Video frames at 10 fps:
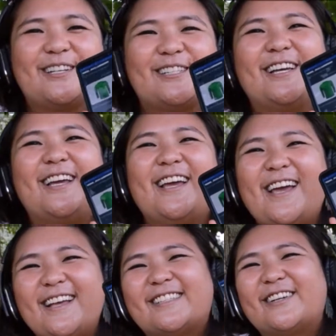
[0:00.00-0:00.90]
actually.
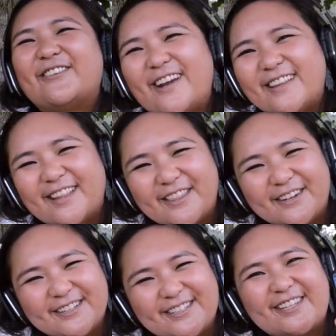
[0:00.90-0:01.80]
It's a red
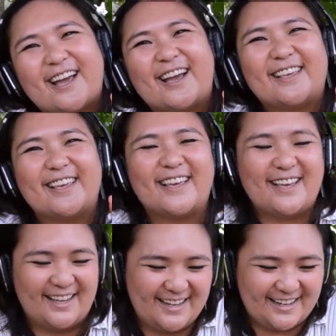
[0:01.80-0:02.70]
leather jacket.
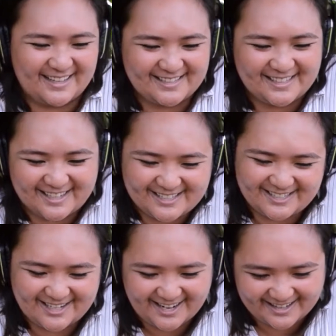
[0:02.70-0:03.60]
That's a nice
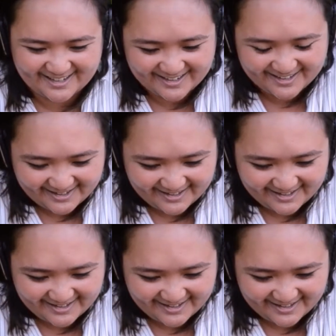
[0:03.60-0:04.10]
jacket.